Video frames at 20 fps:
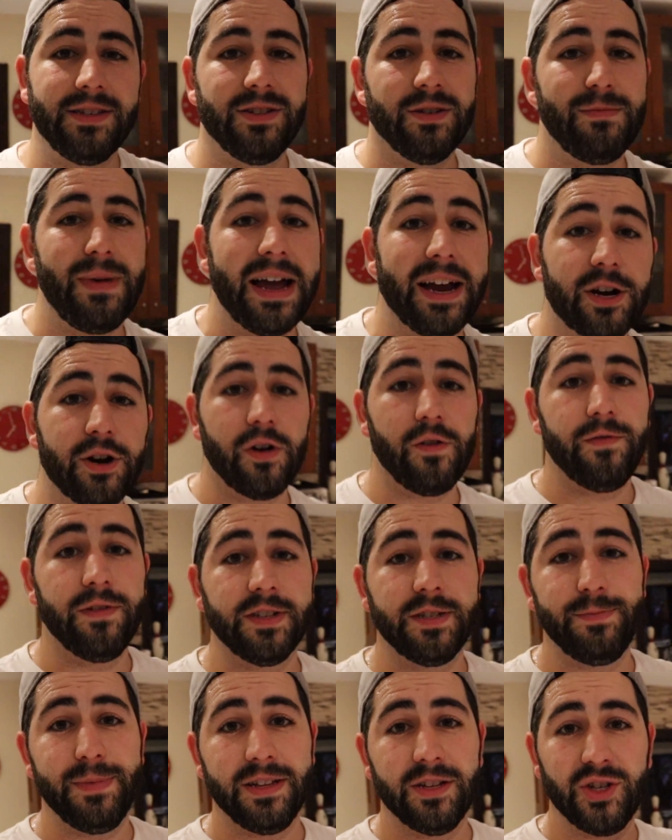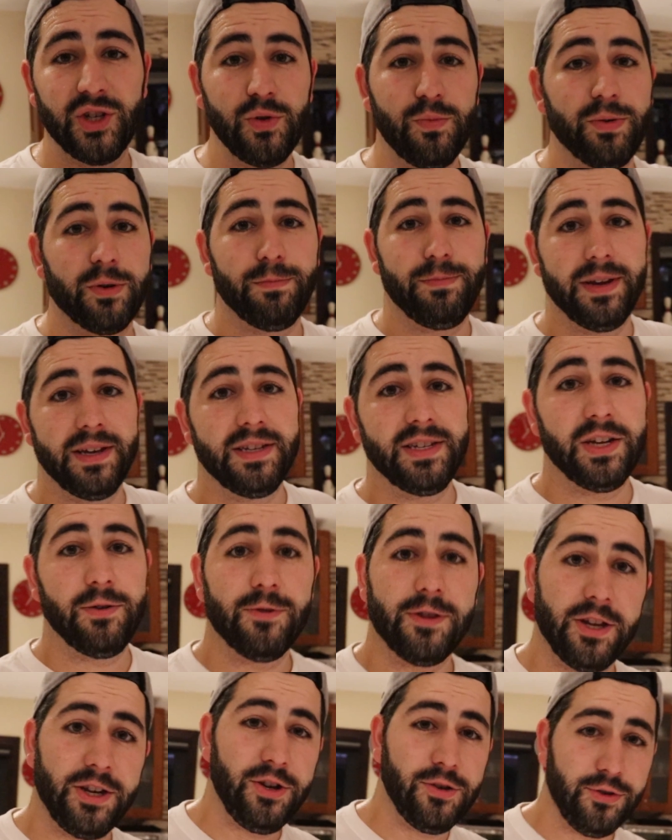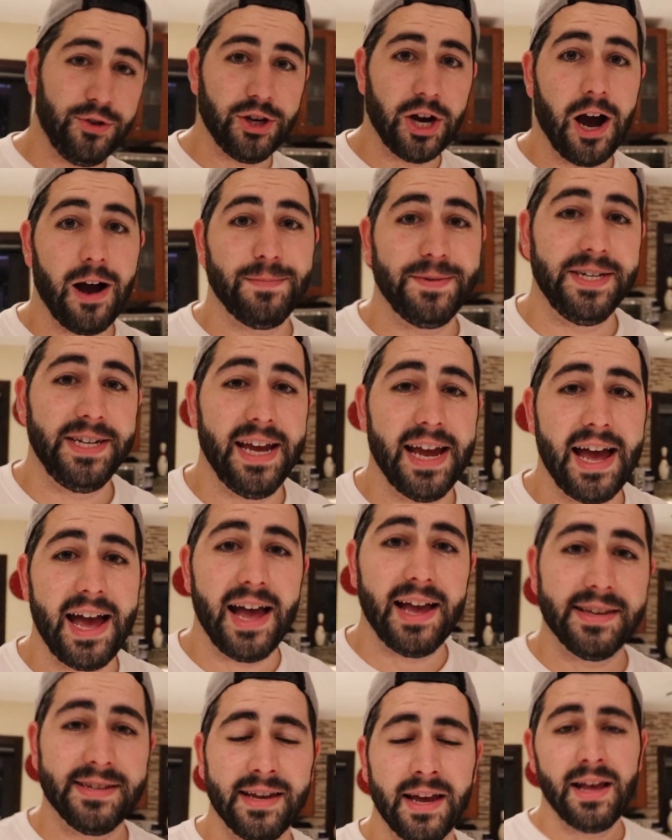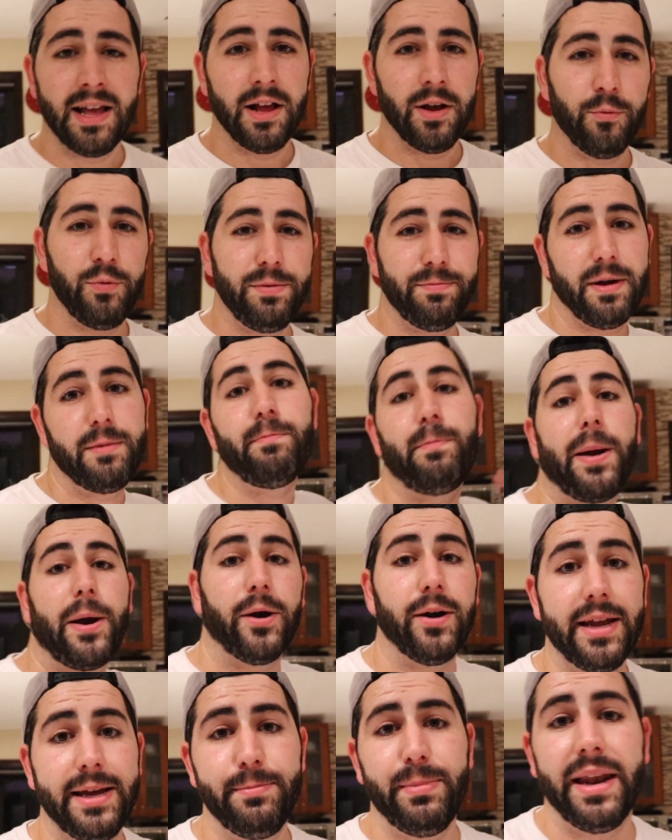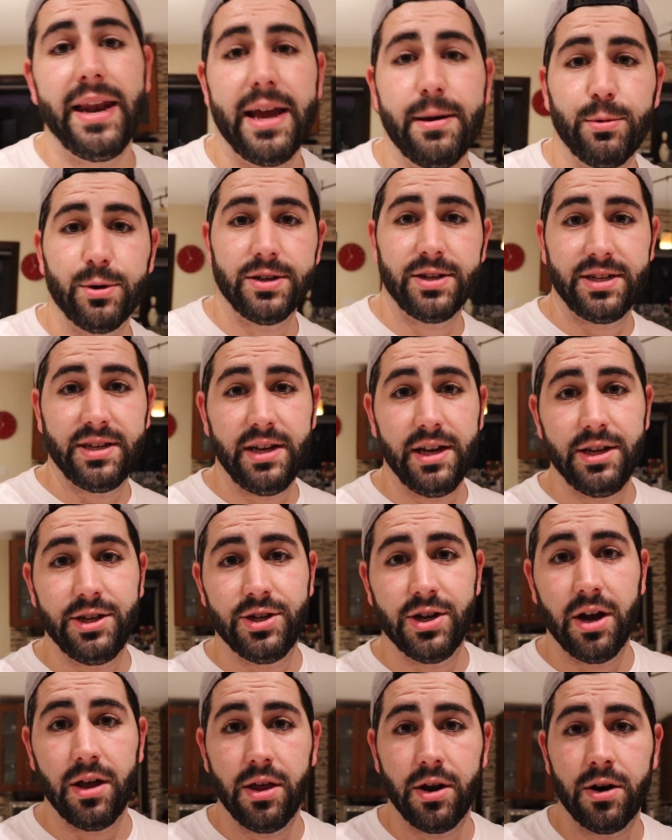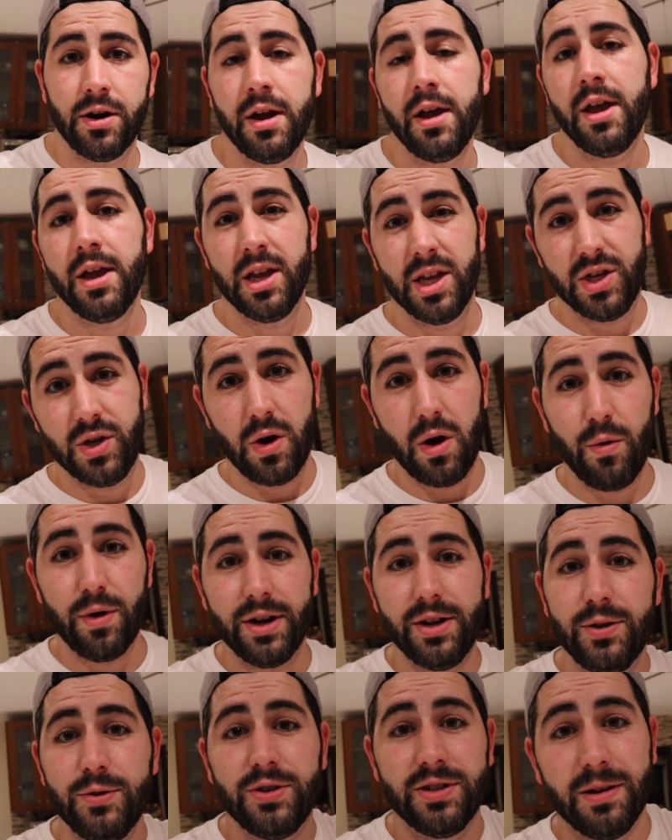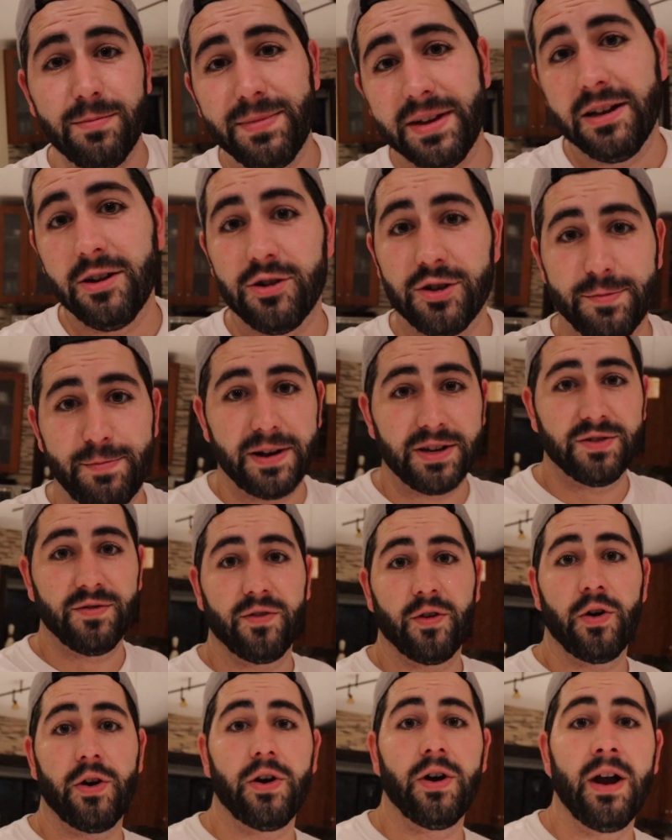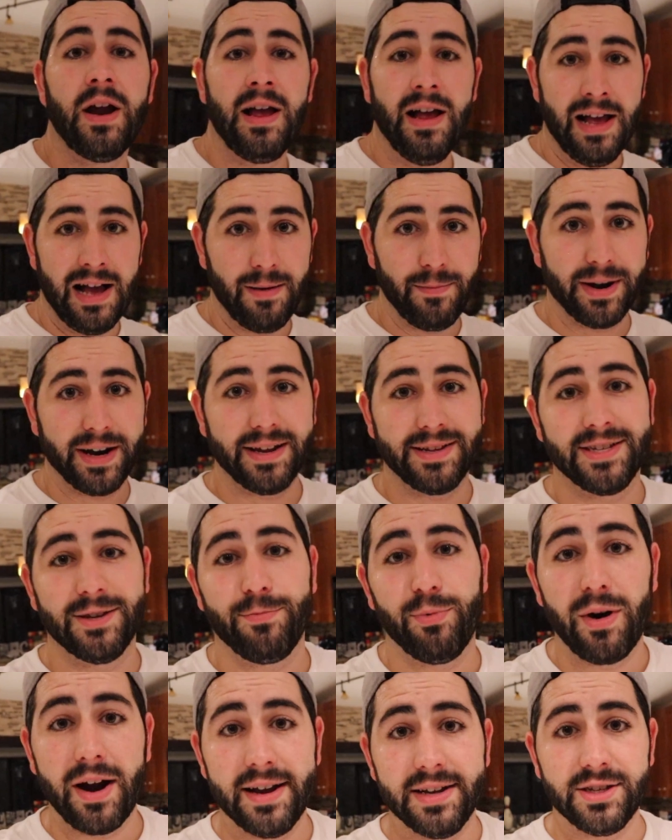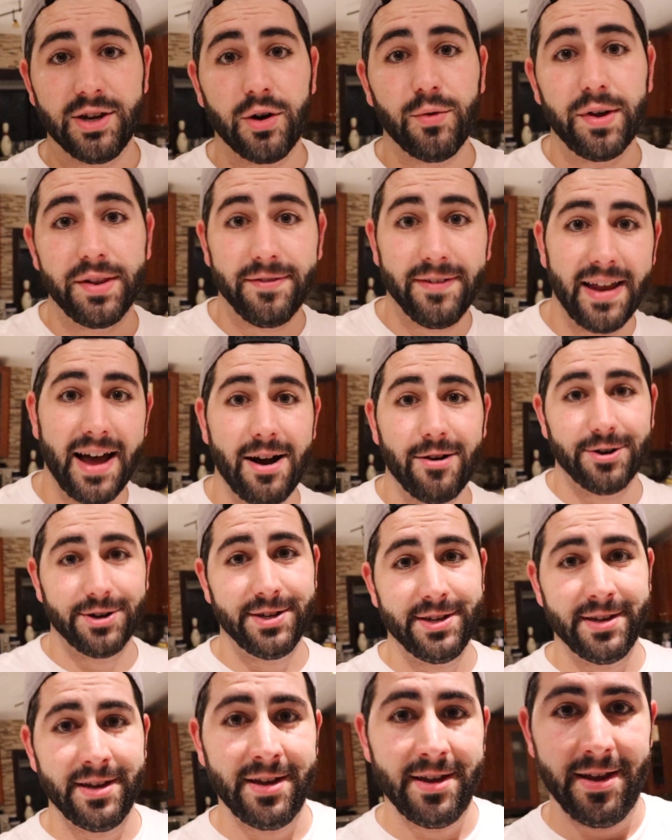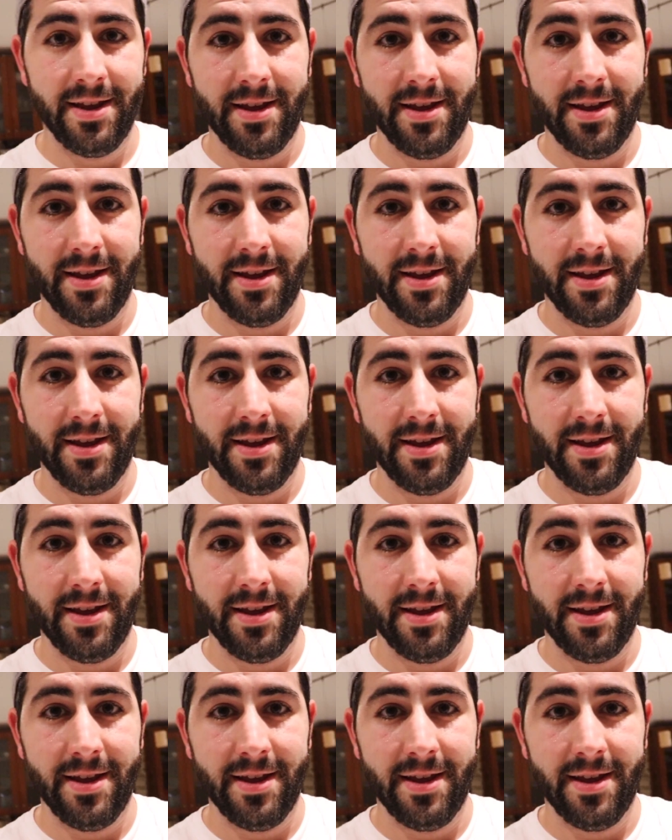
So my girlfriend's been super busy with the new job she has. We've been barely been able to see each other. So I want to do something a little special for her. I'm gonna surprise her with flowers.